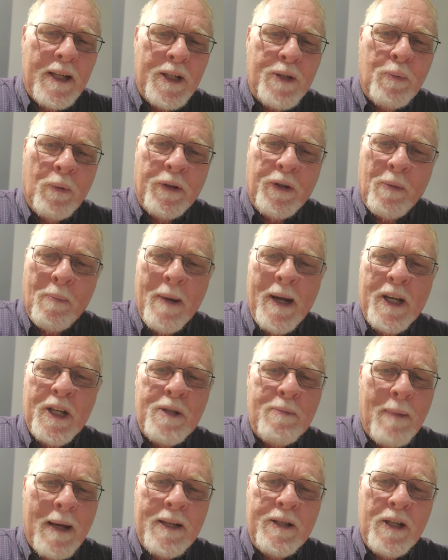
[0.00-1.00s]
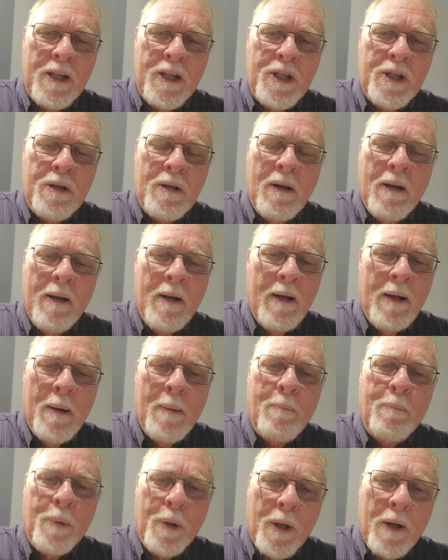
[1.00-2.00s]
us with tremendous message,
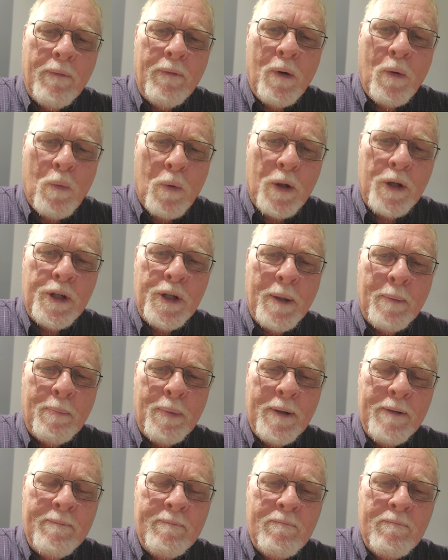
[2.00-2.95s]
beautiful worship.